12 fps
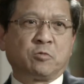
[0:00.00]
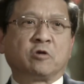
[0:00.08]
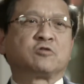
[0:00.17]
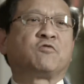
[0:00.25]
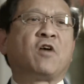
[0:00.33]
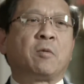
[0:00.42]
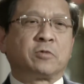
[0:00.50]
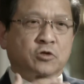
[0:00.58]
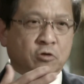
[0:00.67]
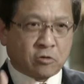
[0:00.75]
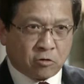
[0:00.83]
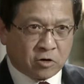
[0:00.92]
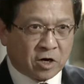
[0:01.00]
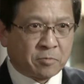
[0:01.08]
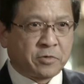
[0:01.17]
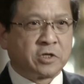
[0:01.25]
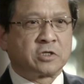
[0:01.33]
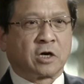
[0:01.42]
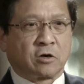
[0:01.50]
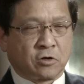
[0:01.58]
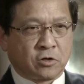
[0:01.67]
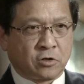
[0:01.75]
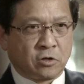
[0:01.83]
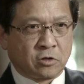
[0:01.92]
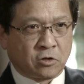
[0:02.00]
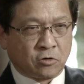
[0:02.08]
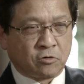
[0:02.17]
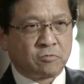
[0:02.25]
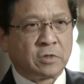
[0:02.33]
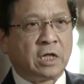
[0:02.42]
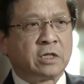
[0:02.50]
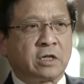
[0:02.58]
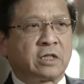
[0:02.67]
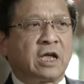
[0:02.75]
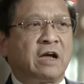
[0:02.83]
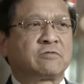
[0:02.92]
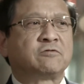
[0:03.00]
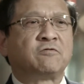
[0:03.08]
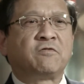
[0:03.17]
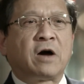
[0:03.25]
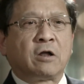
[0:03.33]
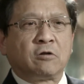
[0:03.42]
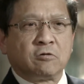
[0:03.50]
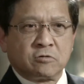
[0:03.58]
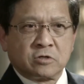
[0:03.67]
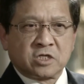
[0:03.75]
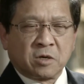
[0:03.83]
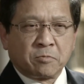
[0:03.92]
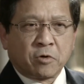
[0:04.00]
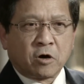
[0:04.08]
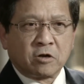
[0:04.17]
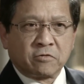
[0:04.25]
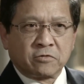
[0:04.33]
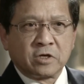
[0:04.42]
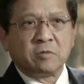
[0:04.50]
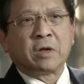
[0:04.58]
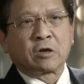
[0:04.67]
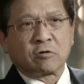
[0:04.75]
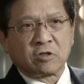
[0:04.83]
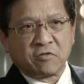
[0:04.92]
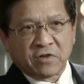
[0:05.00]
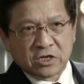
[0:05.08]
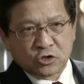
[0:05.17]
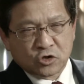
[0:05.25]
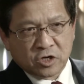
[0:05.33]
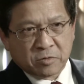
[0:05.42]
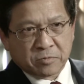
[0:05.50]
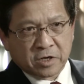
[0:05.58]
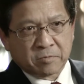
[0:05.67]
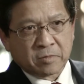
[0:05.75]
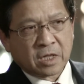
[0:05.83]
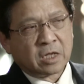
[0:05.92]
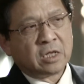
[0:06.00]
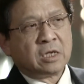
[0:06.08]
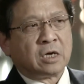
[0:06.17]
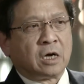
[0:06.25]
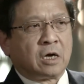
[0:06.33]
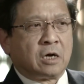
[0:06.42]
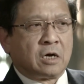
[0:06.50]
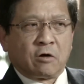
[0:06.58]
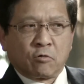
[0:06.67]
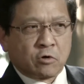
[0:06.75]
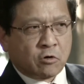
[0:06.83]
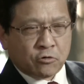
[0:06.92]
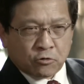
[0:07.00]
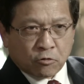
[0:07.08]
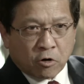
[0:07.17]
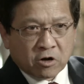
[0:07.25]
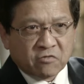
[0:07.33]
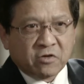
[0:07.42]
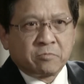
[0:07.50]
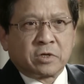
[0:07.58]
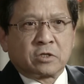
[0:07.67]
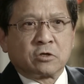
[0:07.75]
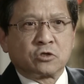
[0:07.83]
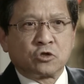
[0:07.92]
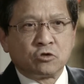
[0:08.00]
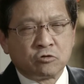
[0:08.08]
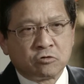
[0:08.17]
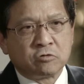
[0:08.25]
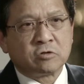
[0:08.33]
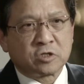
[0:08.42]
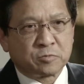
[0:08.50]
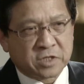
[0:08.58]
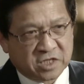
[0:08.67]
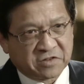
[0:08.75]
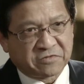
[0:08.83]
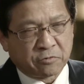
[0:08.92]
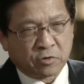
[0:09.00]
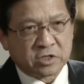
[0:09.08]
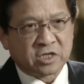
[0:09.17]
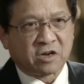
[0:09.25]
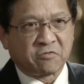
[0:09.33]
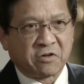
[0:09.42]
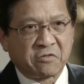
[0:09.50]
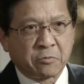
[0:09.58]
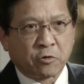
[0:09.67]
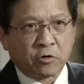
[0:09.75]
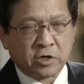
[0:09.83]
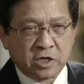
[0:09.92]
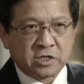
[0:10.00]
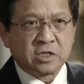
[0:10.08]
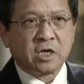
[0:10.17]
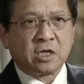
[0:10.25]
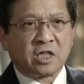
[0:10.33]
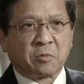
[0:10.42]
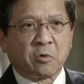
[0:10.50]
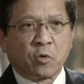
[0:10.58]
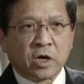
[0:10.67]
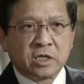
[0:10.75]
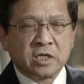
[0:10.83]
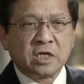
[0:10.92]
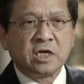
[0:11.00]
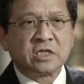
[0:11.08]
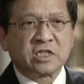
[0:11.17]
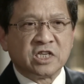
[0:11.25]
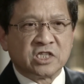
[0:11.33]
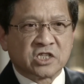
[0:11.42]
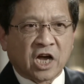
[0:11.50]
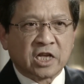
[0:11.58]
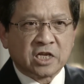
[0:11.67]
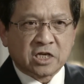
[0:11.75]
most pharmaceutical companies are going to do, then they have to follow some part of the medical device GMP. I won't go through all of them, but the two specific ones that are very important is, number one, design